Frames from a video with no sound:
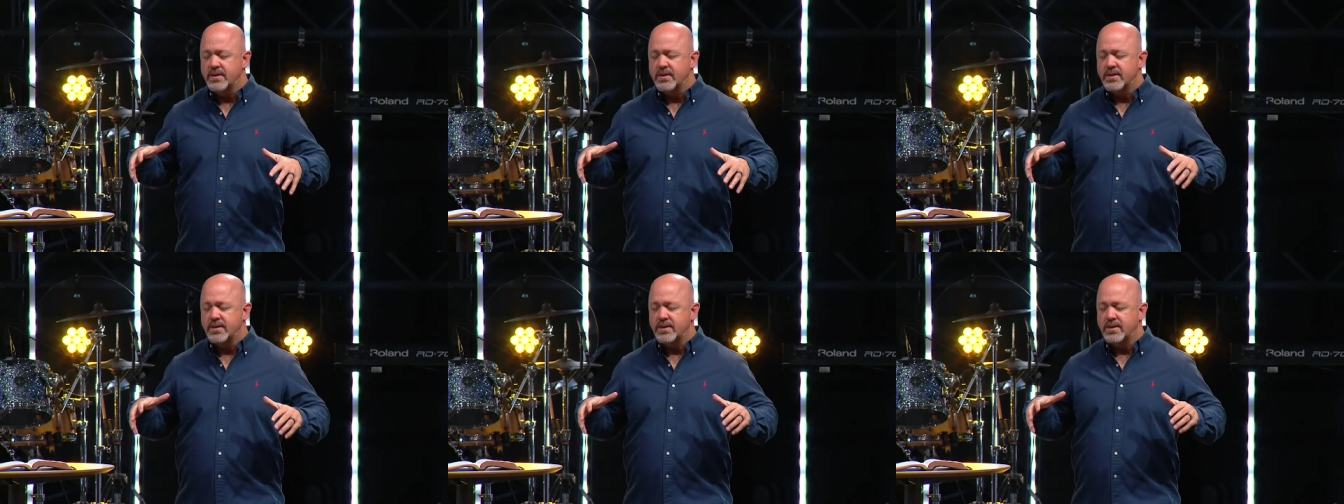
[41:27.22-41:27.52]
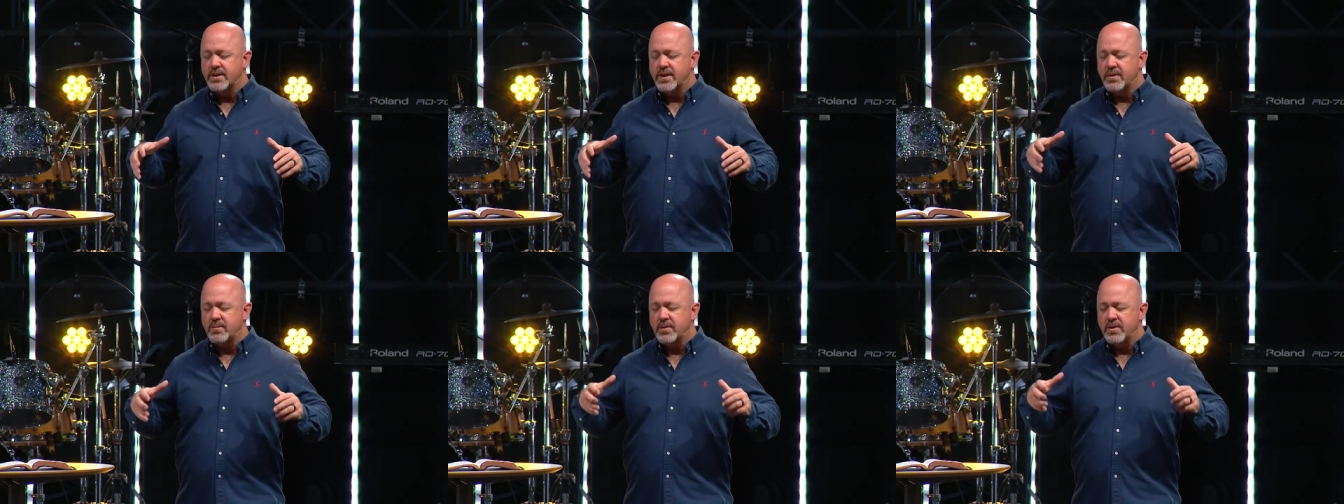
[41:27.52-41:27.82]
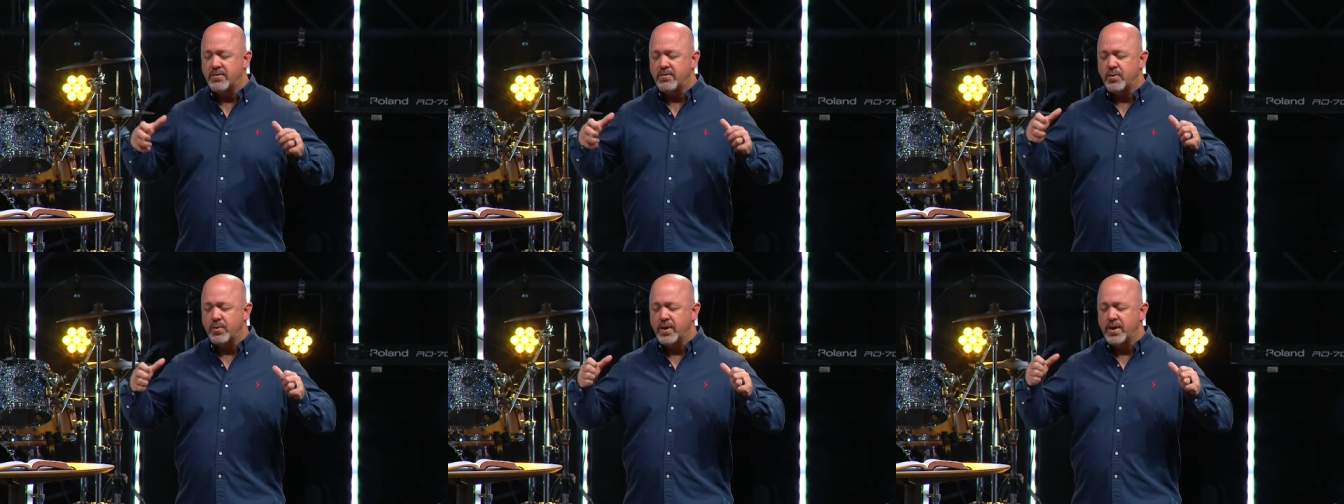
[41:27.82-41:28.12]
some
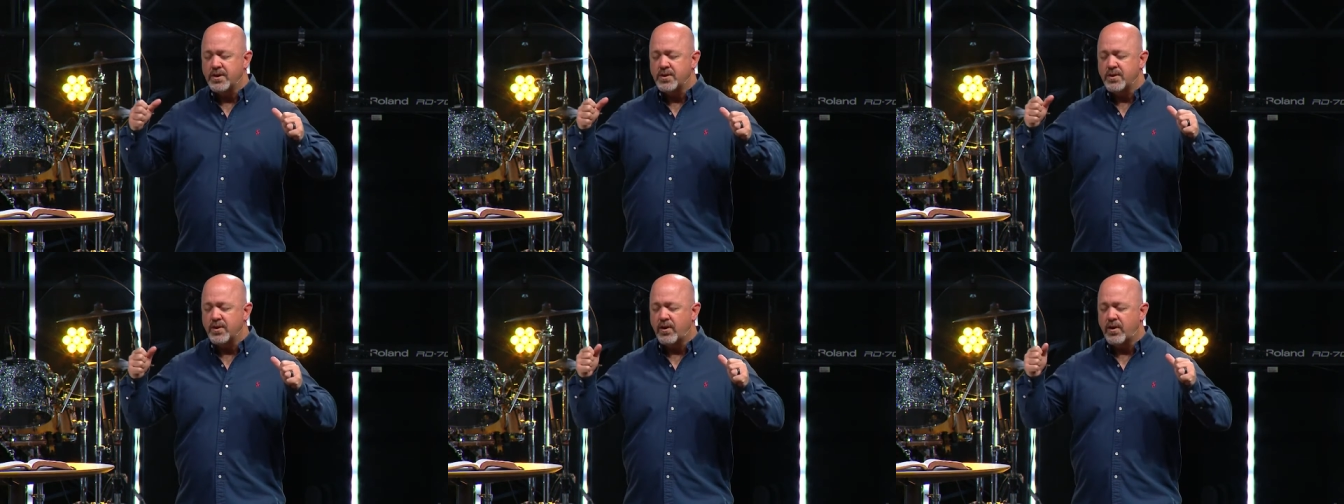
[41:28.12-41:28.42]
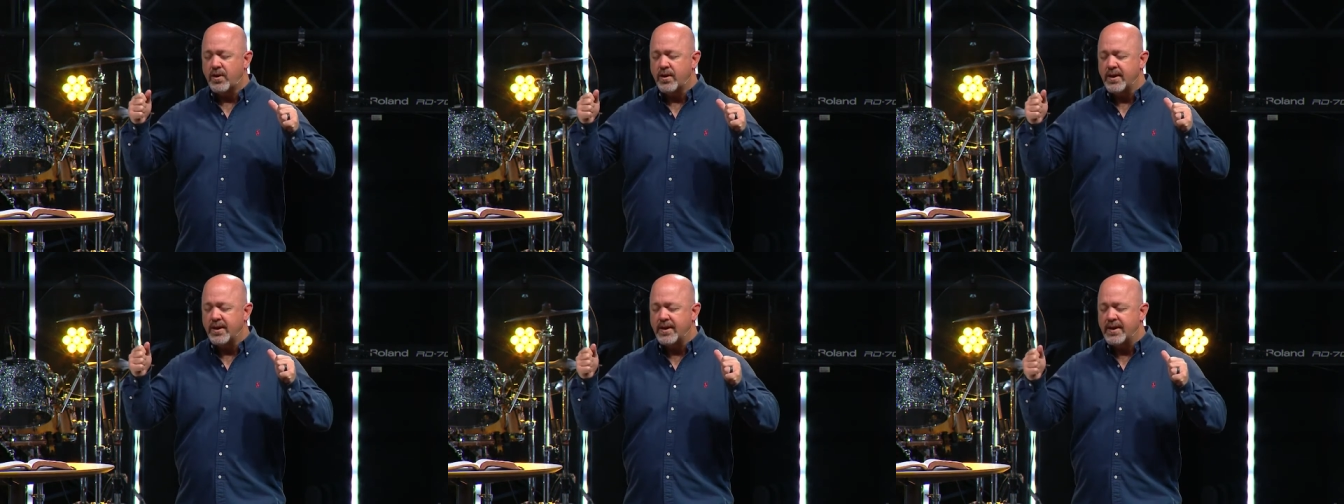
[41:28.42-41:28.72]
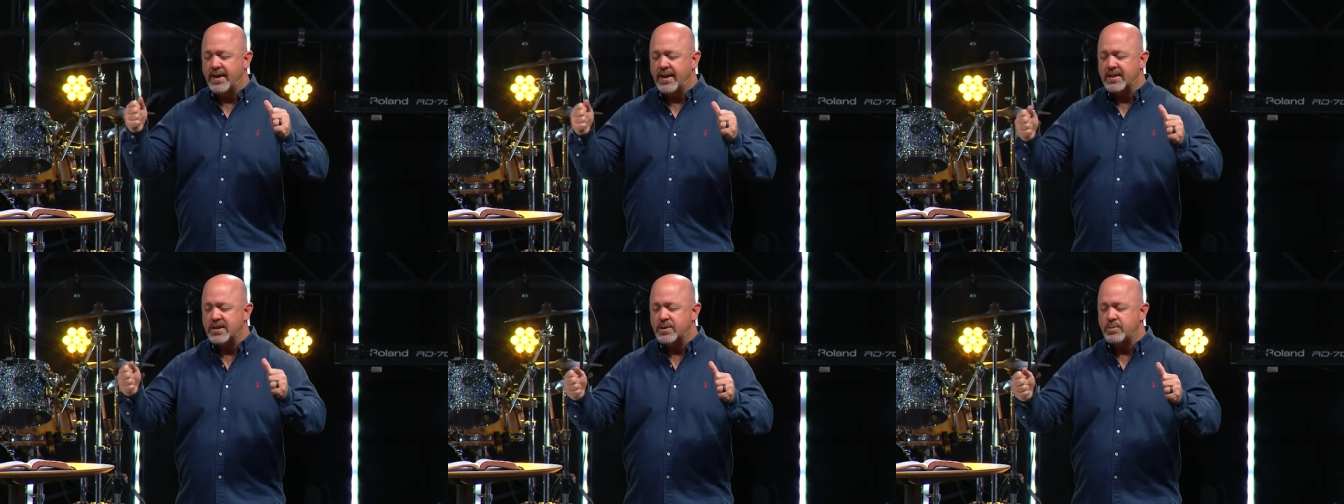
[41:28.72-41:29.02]
of which are
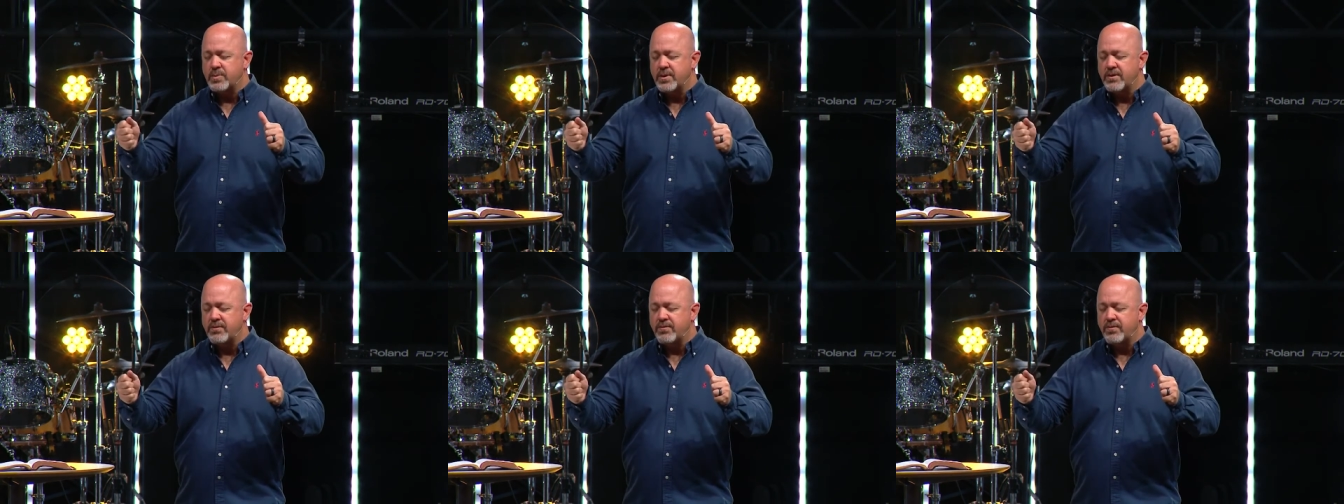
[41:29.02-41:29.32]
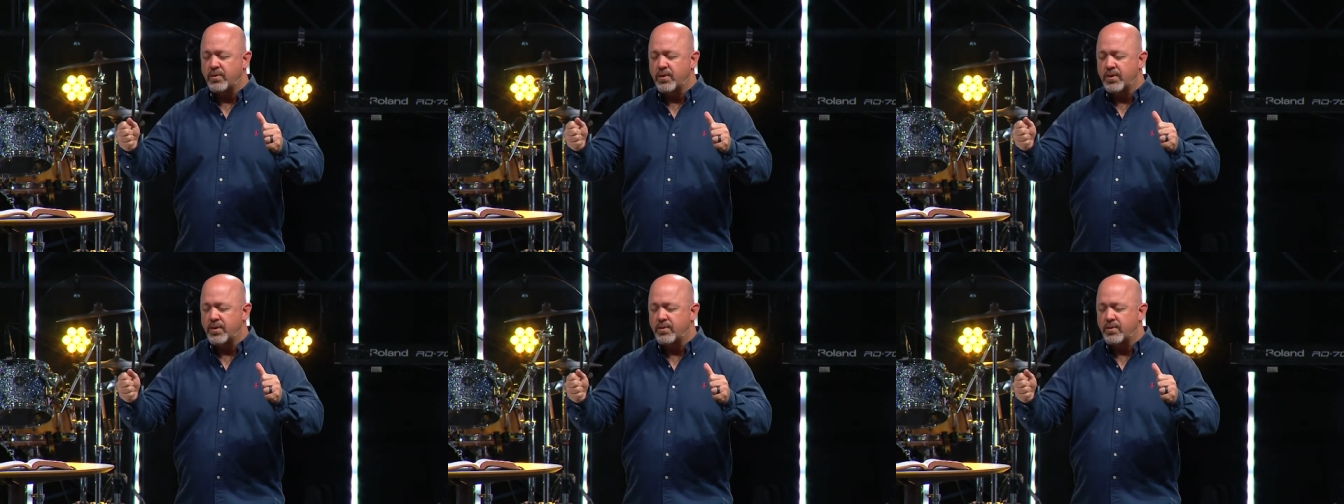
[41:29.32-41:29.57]
desperate for